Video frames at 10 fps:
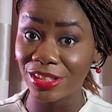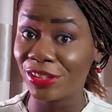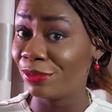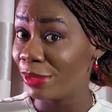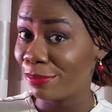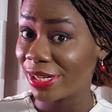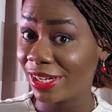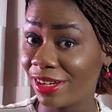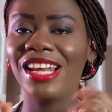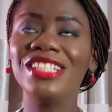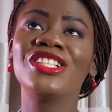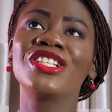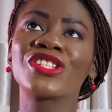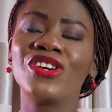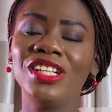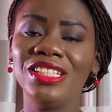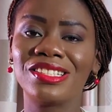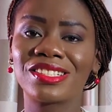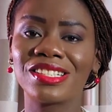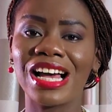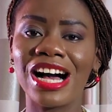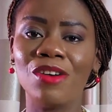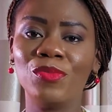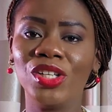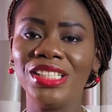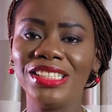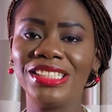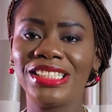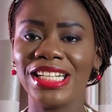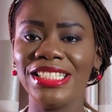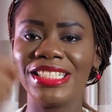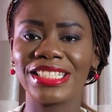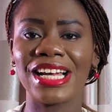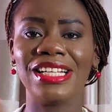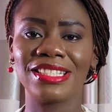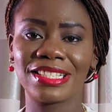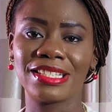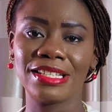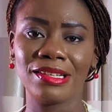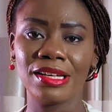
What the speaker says: you remember, let's just call it how money changes hands